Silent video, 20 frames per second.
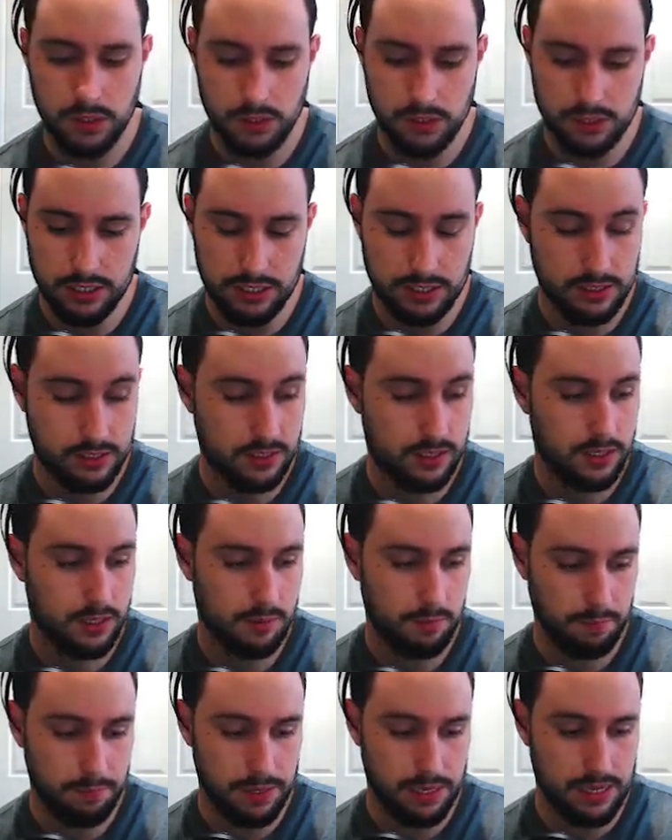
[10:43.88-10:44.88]
just
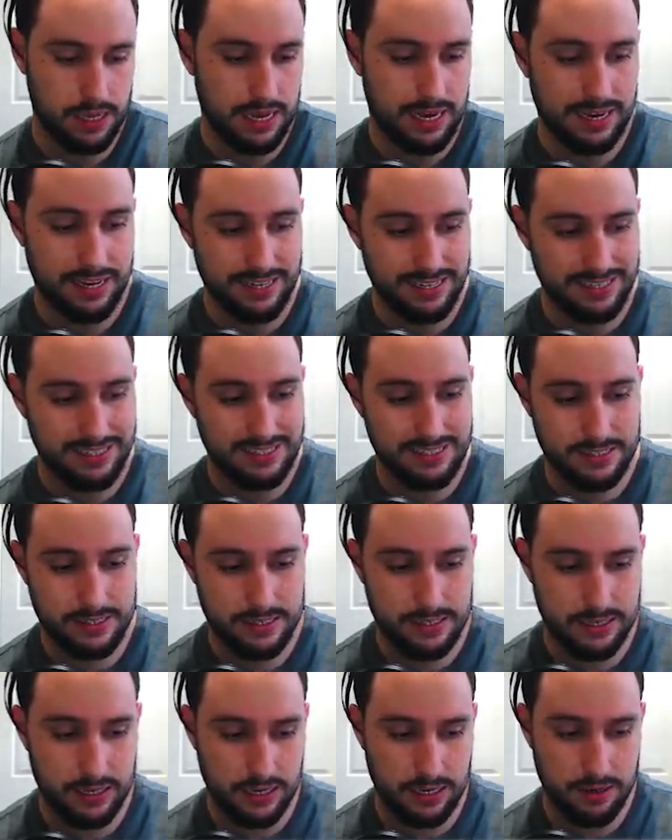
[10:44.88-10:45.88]
be a
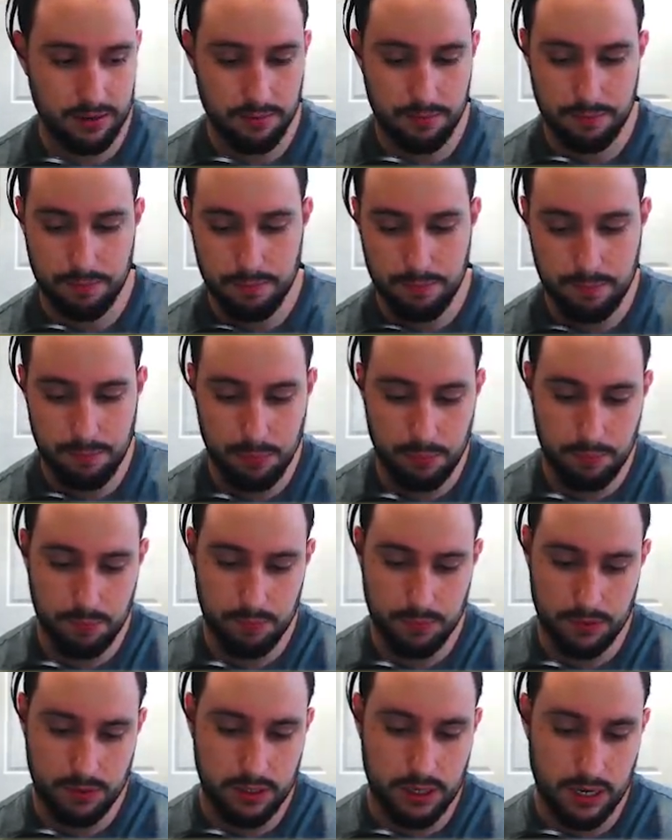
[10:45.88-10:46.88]
dud
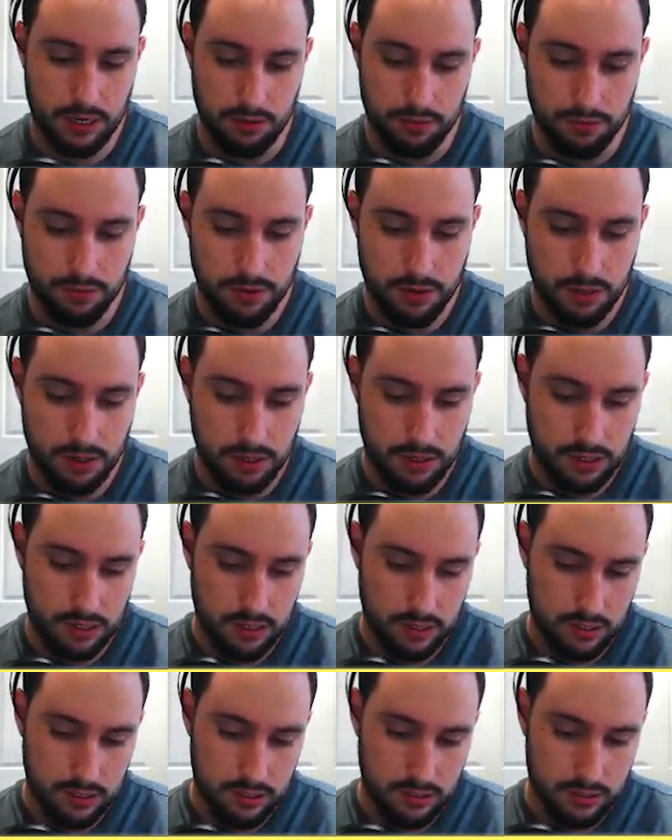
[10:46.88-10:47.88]
kind of
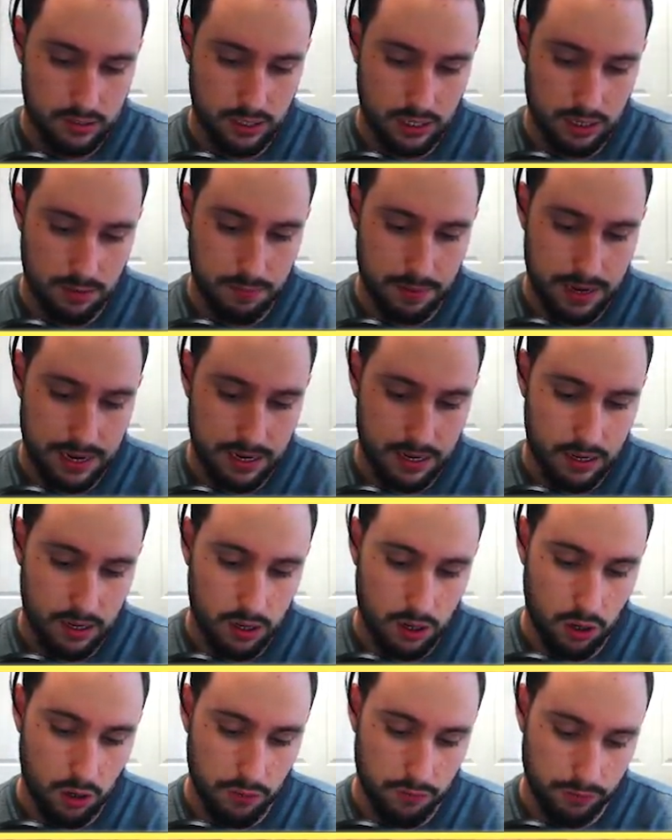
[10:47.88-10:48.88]
starter pack?
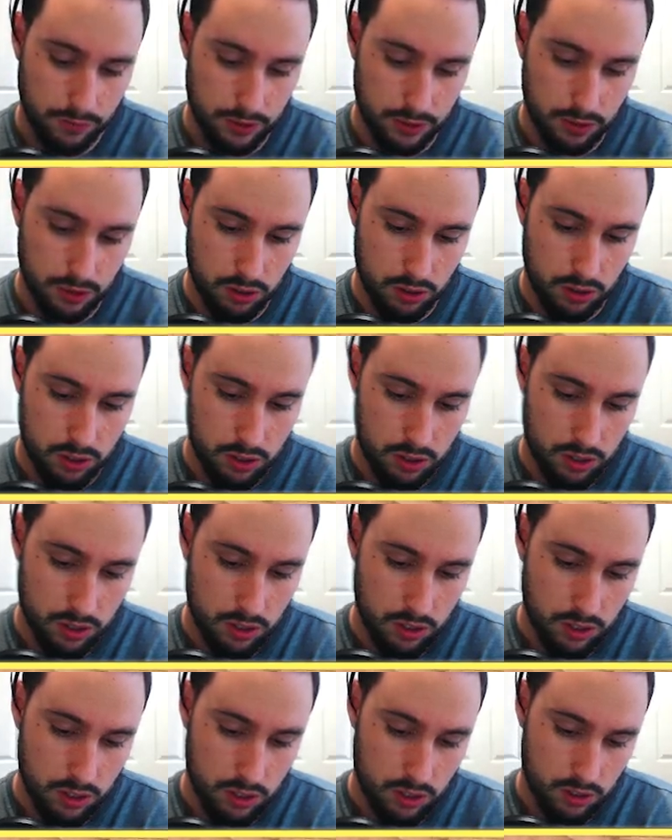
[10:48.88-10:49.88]
Hopefully not.
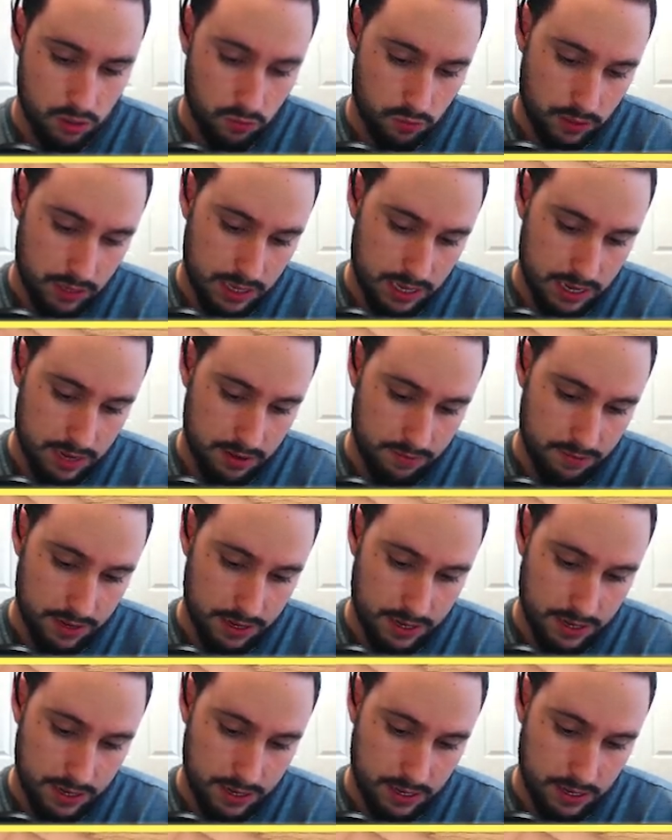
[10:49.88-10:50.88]
We have
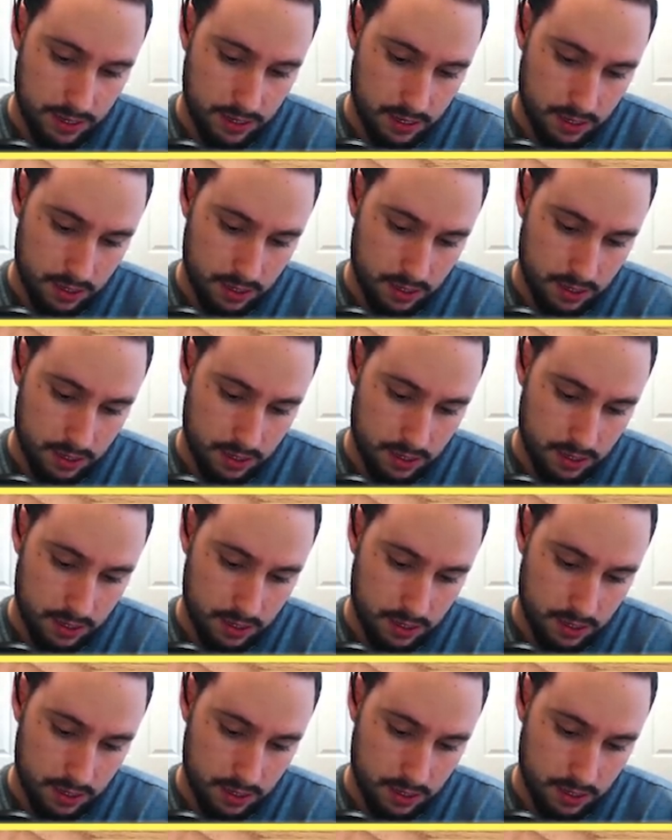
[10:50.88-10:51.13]
a...